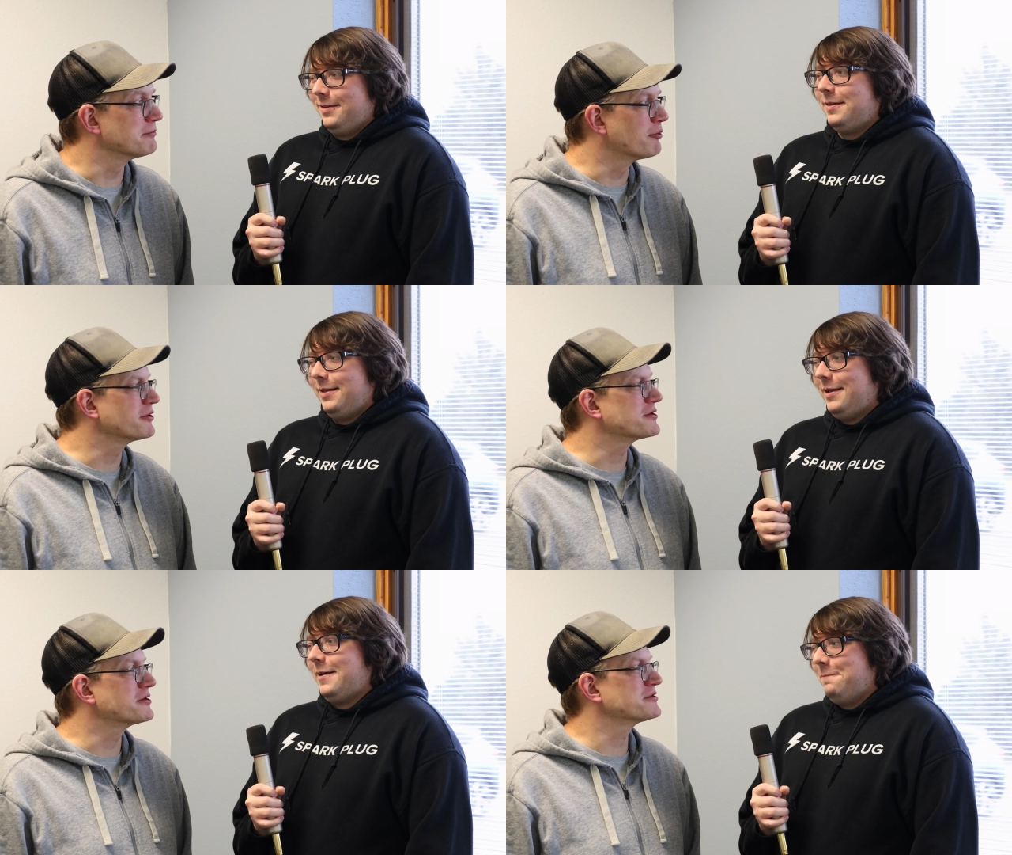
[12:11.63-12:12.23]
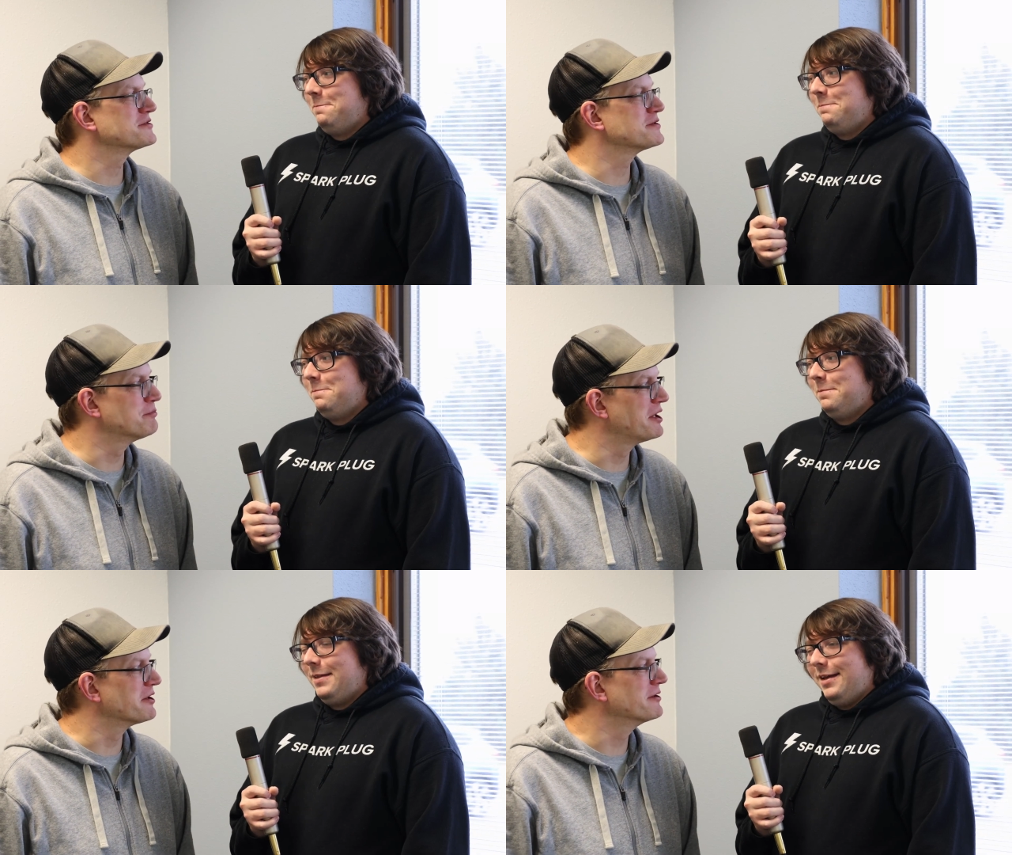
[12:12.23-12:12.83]
Speaker 1: The more chargers, the
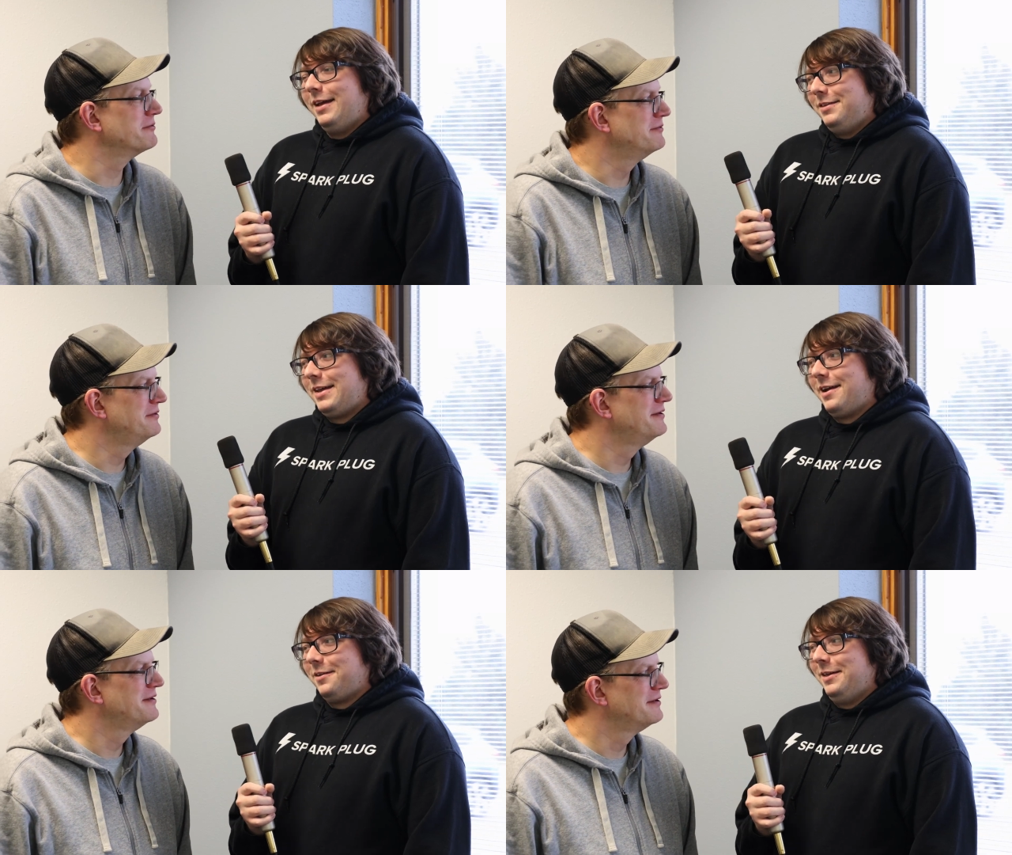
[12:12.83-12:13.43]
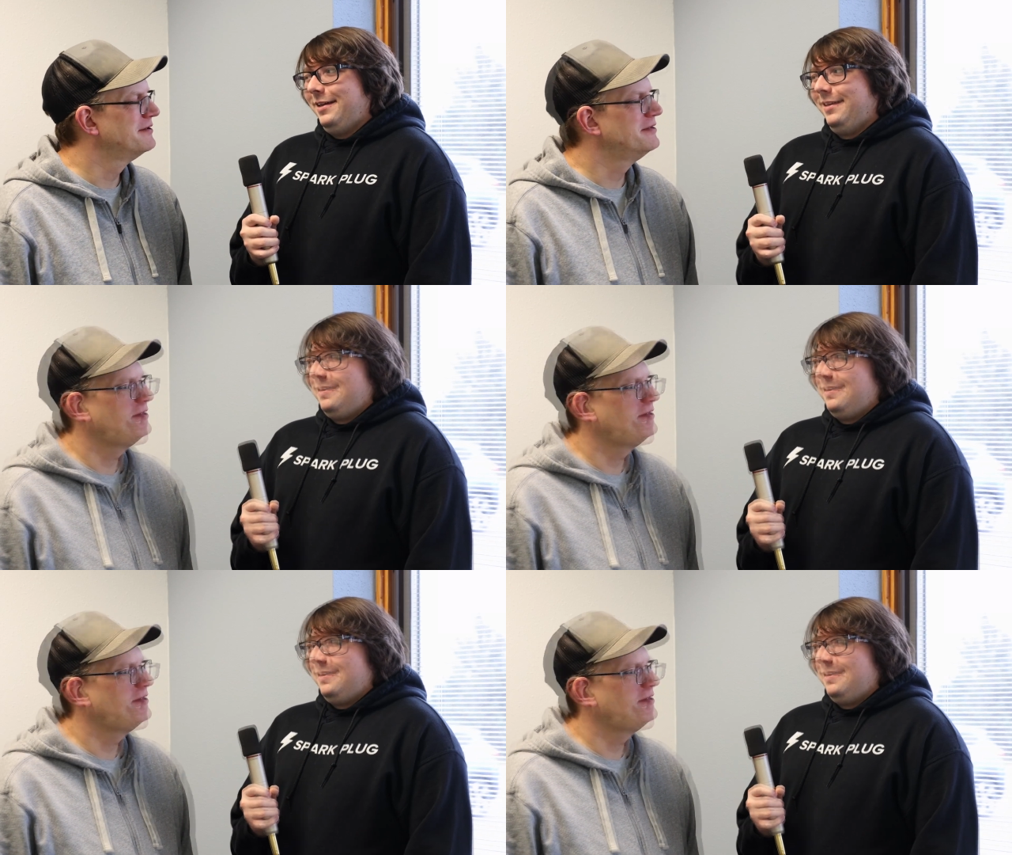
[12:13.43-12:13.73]
better. Exactly.